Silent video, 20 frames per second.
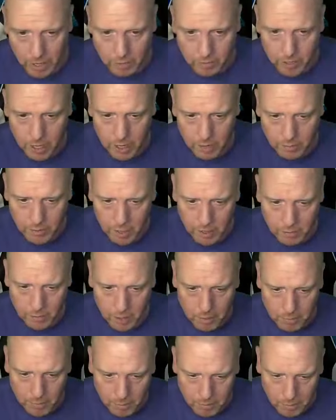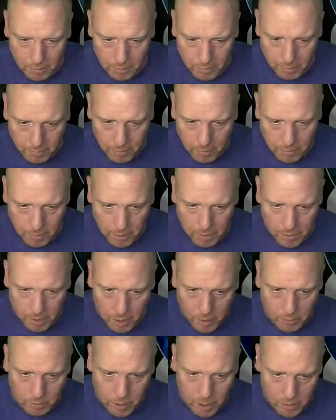no, no, no, no, no, no, no, no,
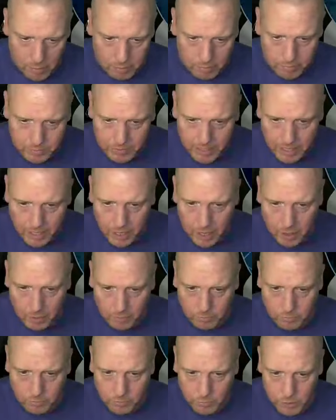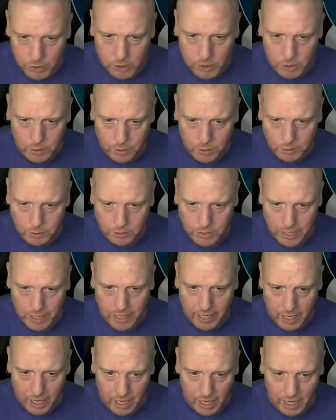no, no. Gotta go. Woo,
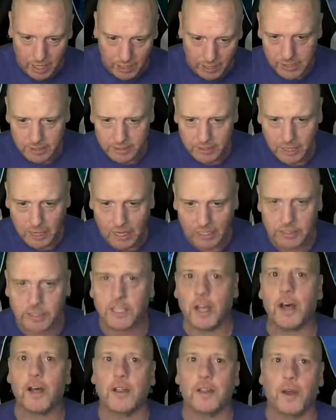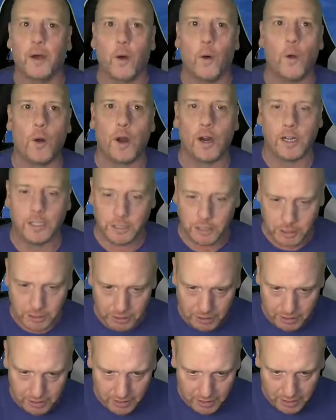see ya. I saw the
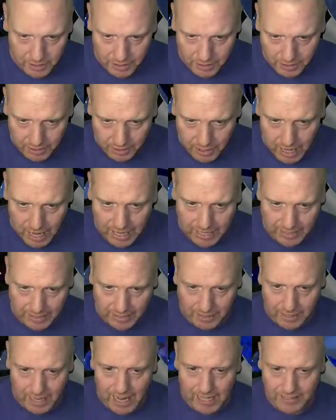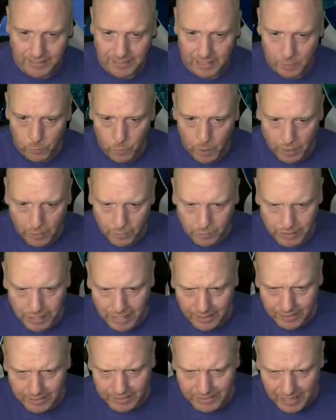orange light at the last... Wait,
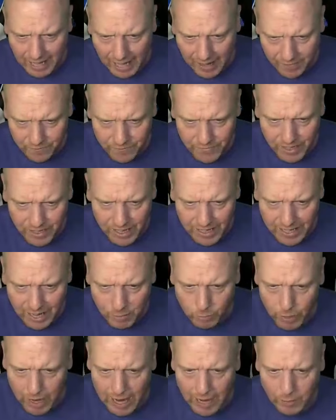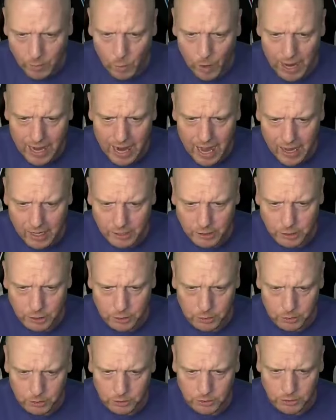that, I feel like I ran way out of
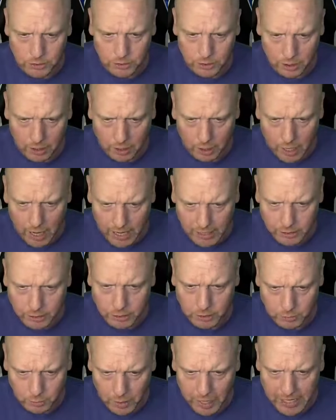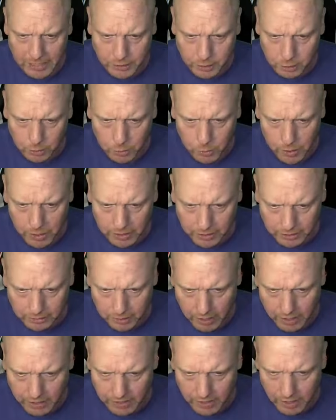juice, or out of juice way too quickly
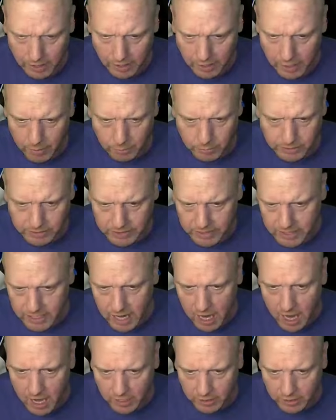right there. That was not